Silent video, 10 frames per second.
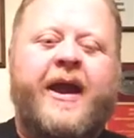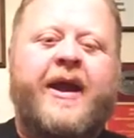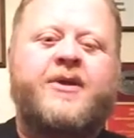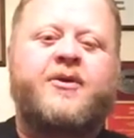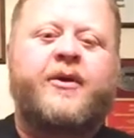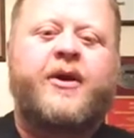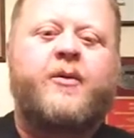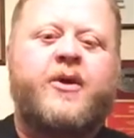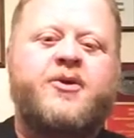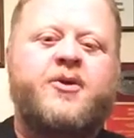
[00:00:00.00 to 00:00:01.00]
answer any
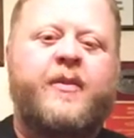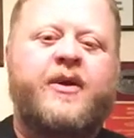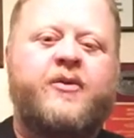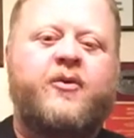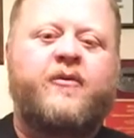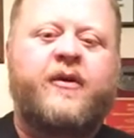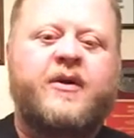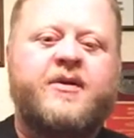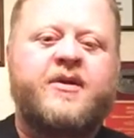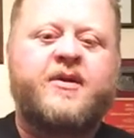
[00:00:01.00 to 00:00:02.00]
questions about the
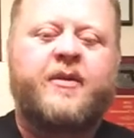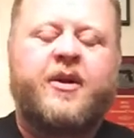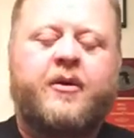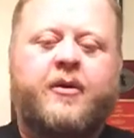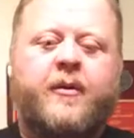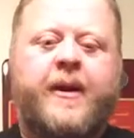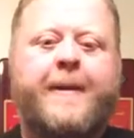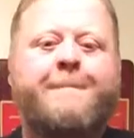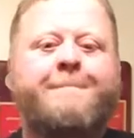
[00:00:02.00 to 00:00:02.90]
CoolFire system along the way.